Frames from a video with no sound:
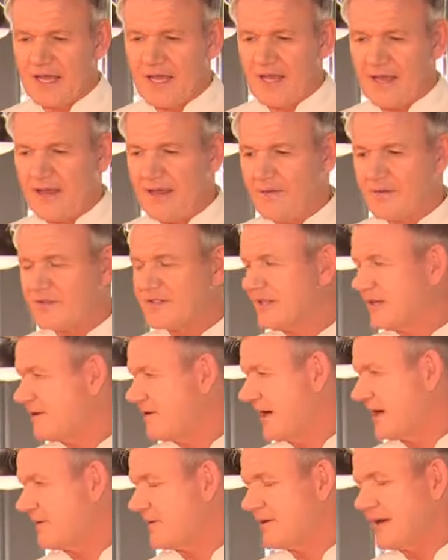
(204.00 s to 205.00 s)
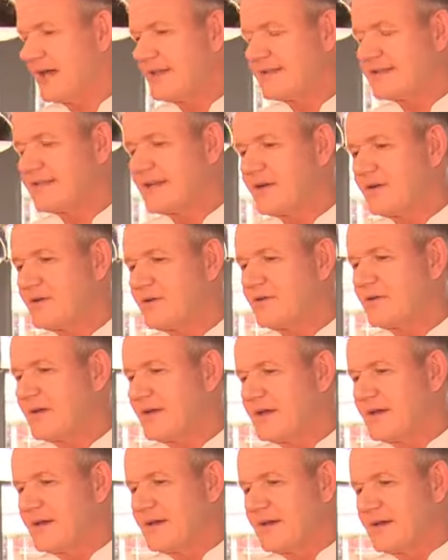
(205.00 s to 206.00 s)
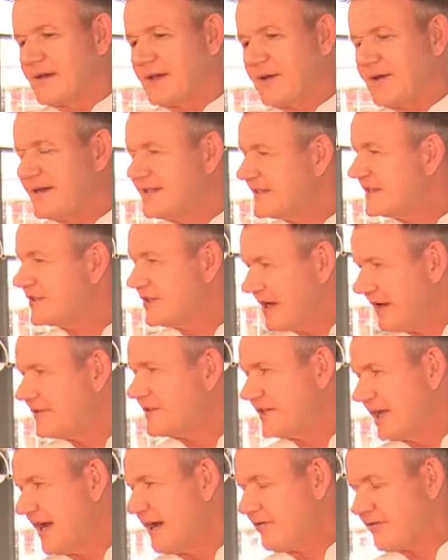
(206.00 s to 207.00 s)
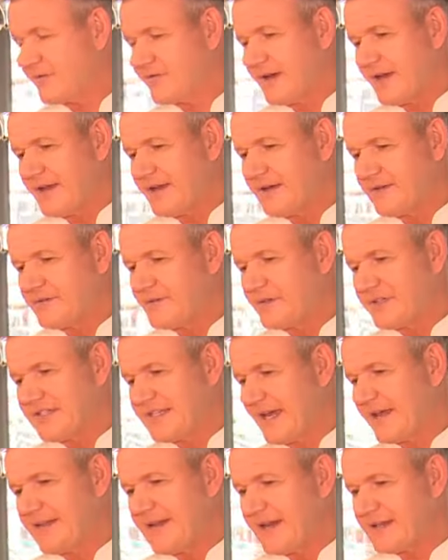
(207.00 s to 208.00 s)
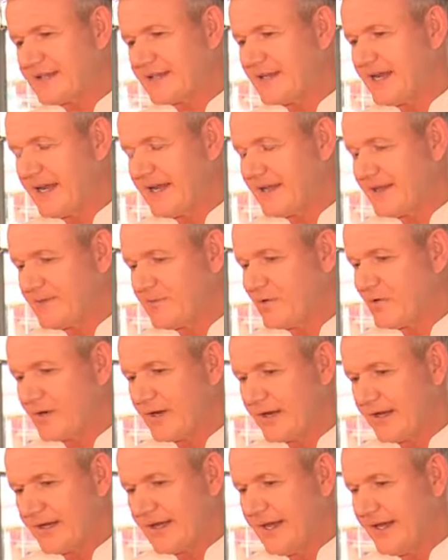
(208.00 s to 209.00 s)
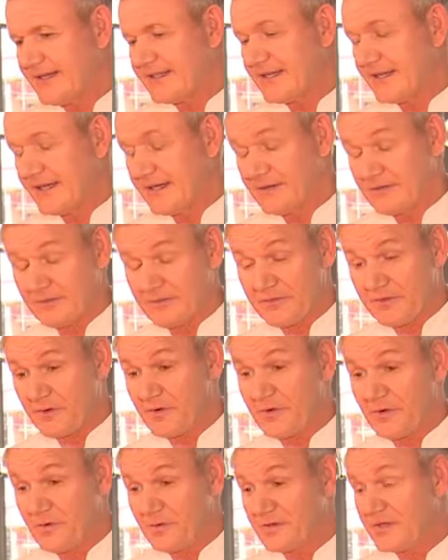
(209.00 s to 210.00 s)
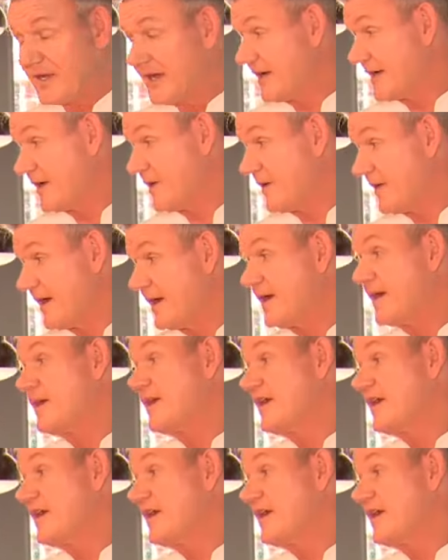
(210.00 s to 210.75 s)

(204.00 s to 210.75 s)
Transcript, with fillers: It, it was incredible. And so you know, he's a chef chef. And yes. we sat there till late in the morning eating food like no other.